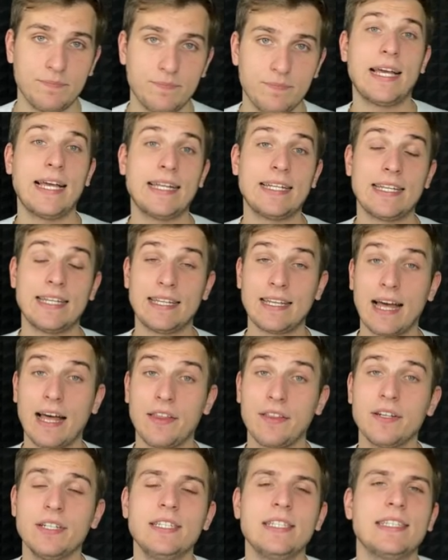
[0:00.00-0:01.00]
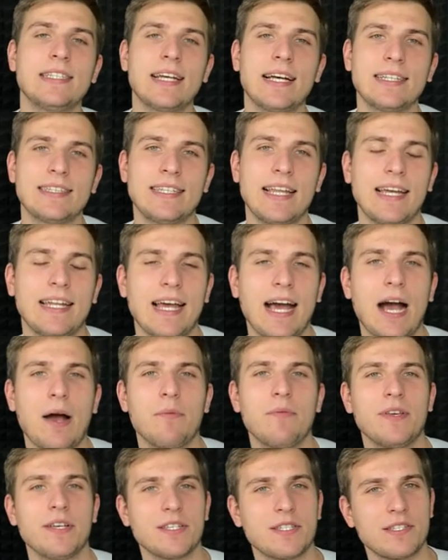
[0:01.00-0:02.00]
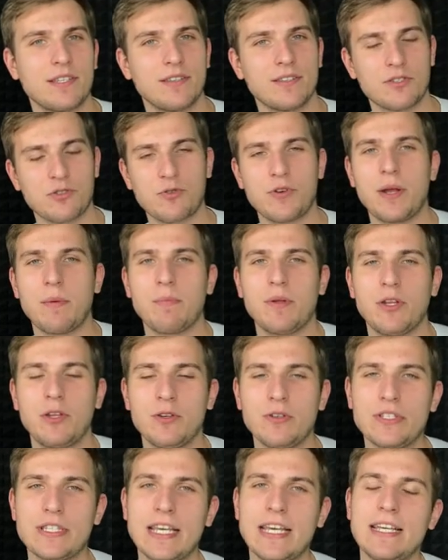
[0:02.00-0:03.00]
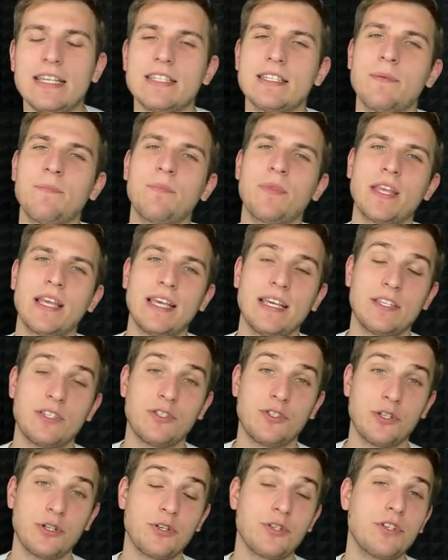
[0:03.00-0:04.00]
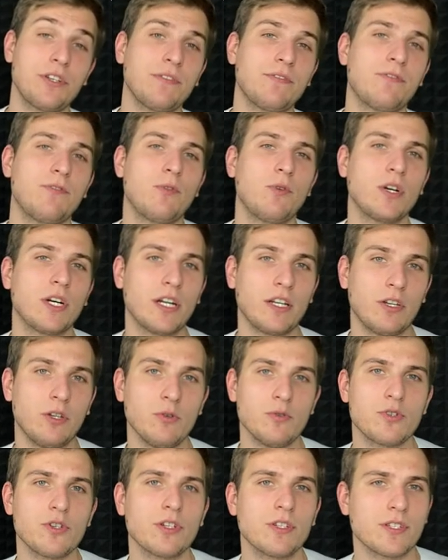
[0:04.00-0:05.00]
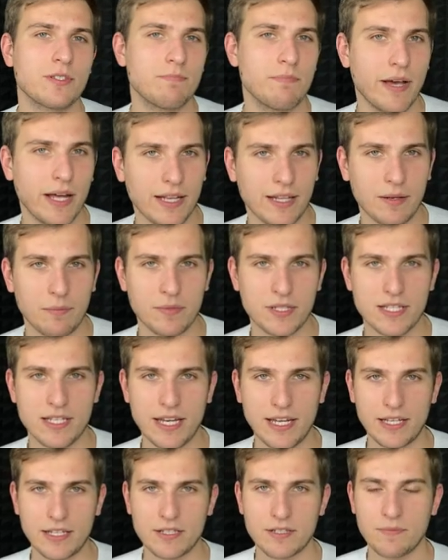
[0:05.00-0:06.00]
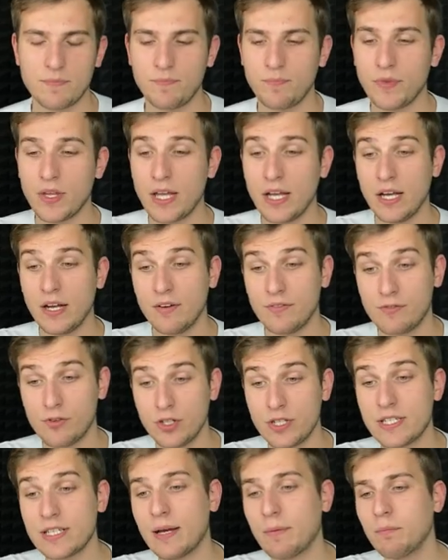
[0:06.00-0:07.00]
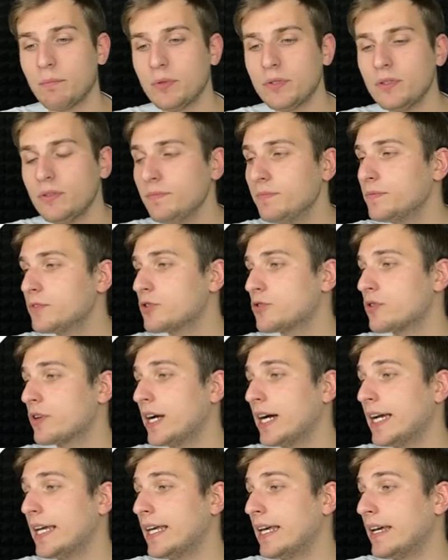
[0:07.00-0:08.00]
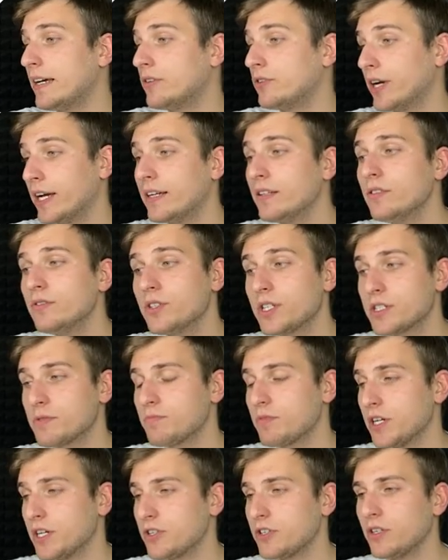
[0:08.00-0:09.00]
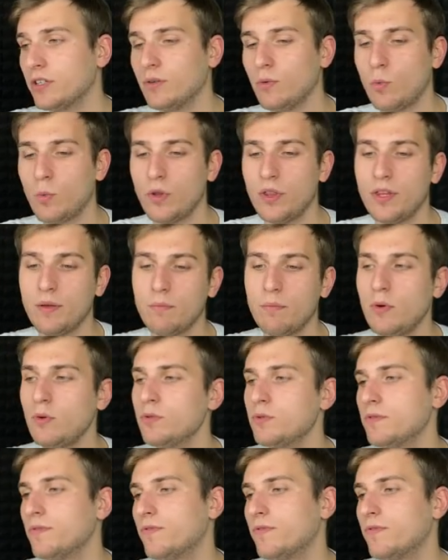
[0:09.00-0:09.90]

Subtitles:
And another, not that obvious, scraping use case is searching for unusual spelling mistakes. For example, try a regular expression with the most